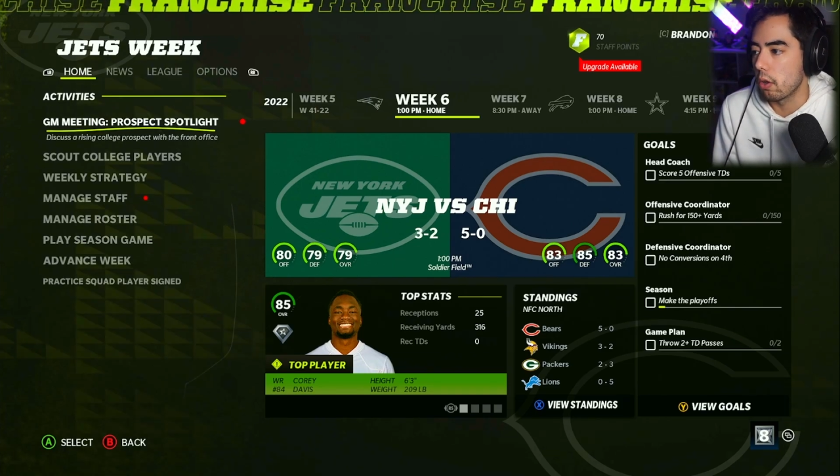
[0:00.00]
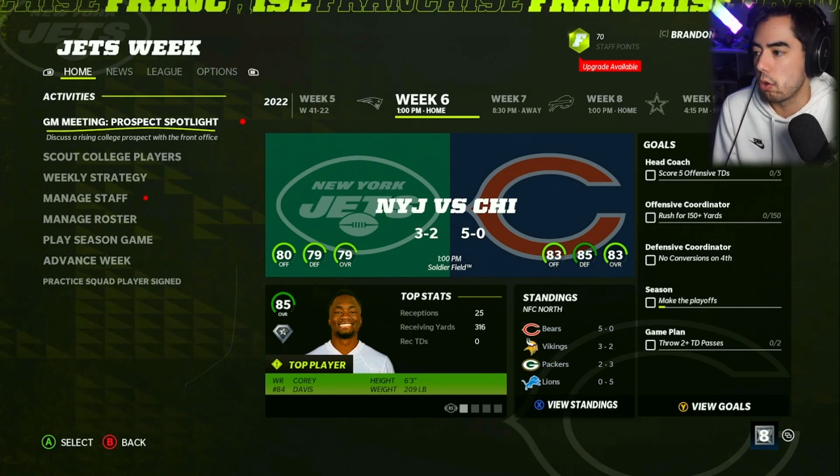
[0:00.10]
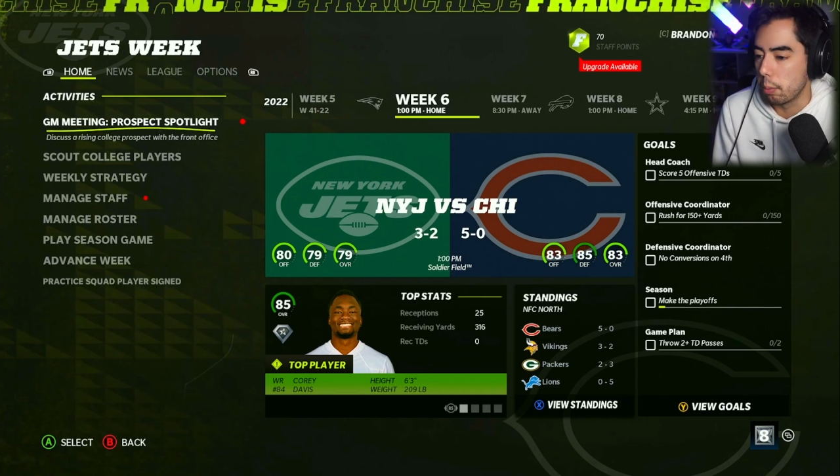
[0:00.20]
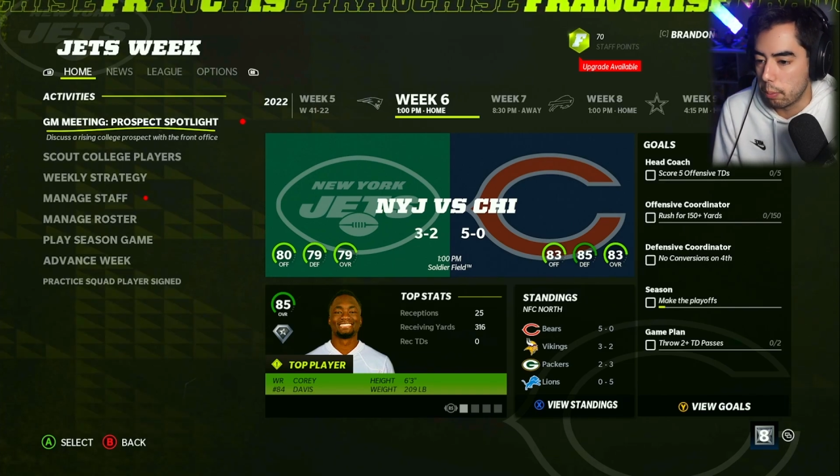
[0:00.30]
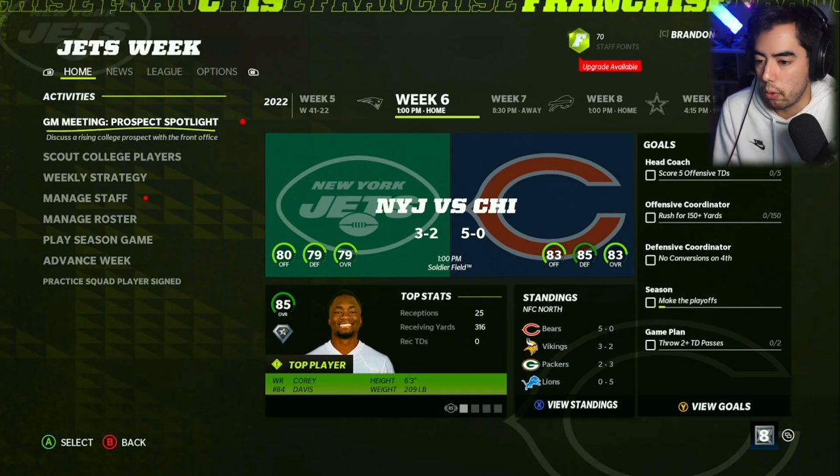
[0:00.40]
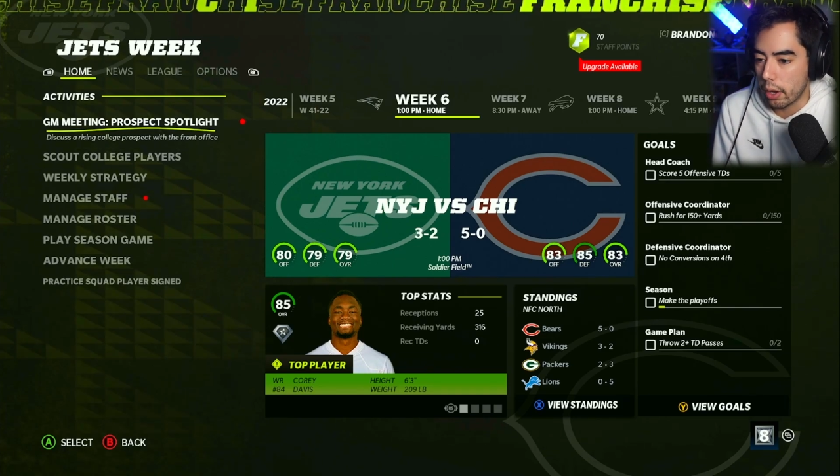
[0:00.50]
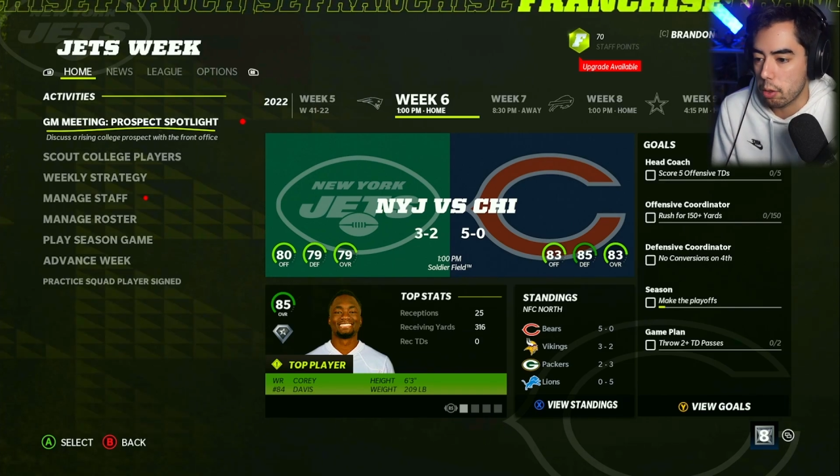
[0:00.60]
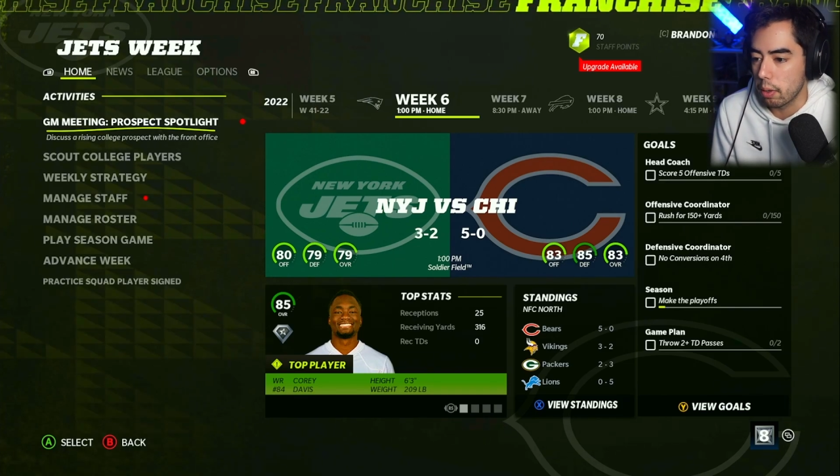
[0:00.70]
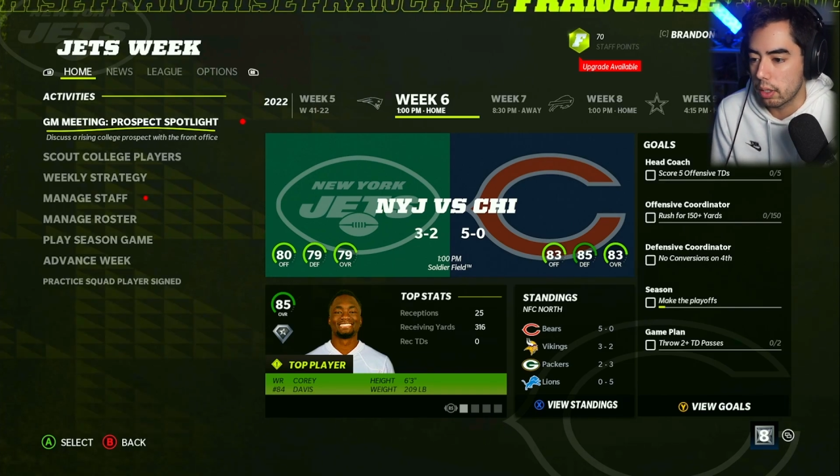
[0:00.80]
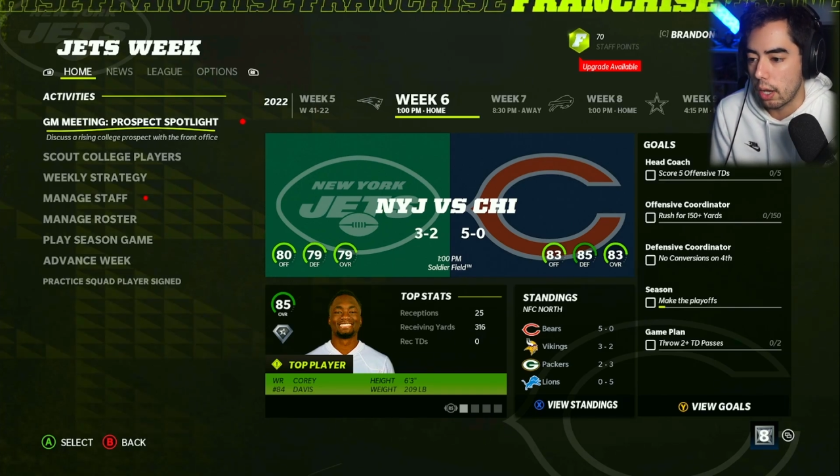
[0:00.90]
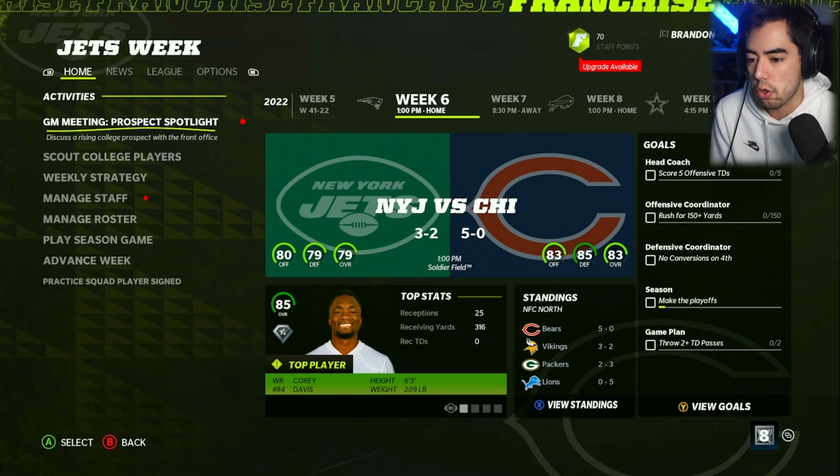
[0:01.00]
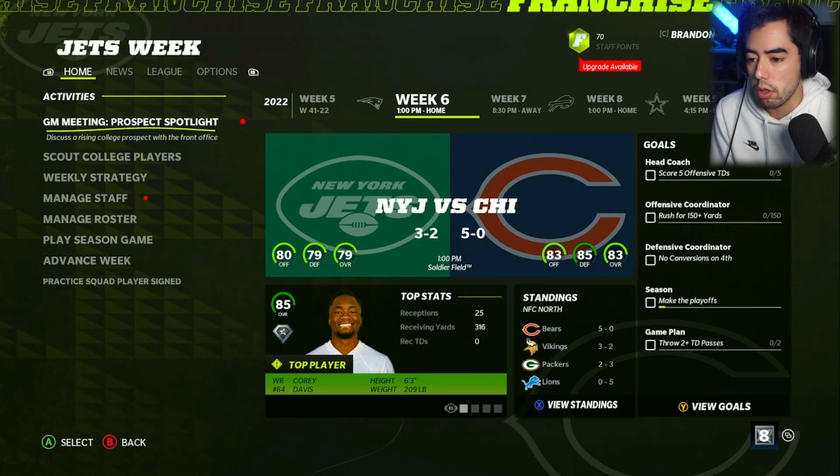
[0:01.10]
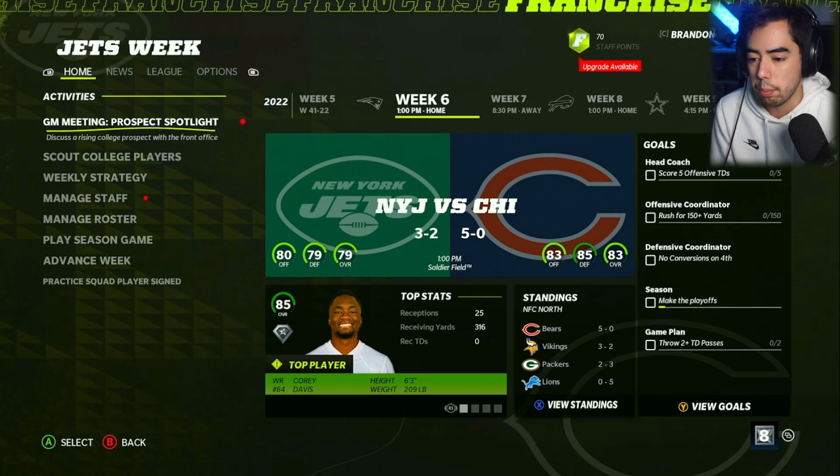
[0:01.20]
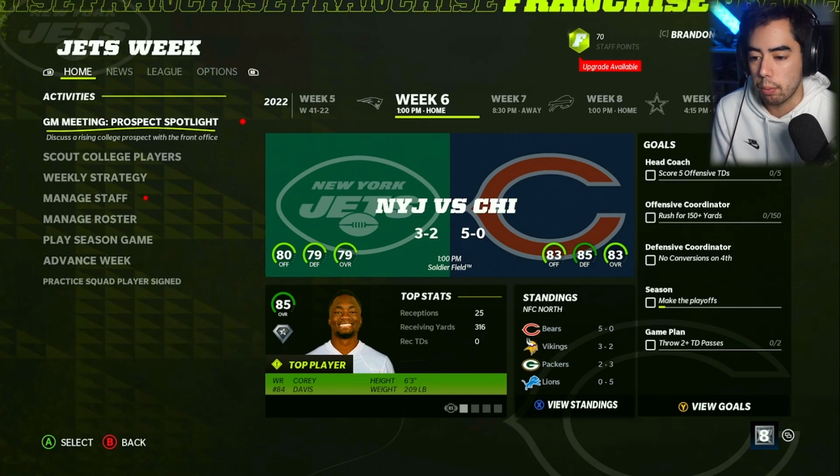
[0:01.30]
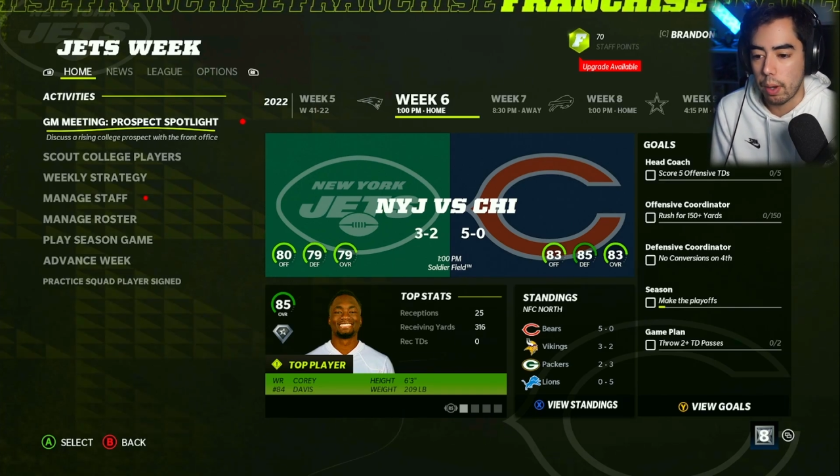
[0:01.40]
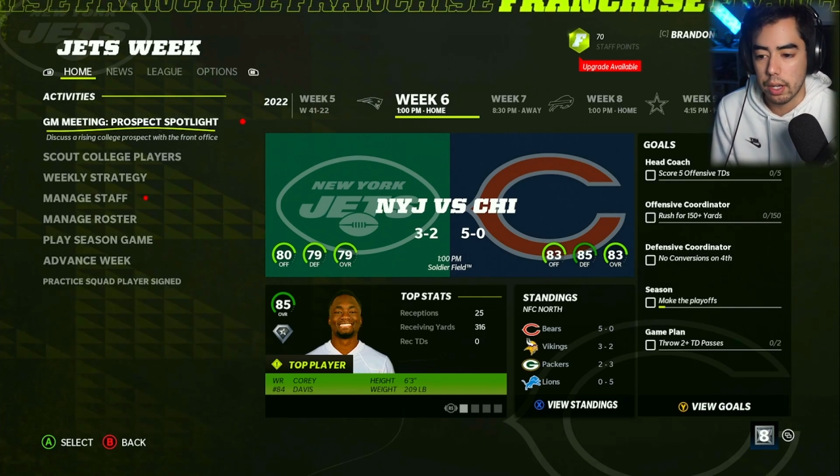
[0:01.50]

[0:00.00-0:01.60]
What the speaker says: Super Bowl expectations. But right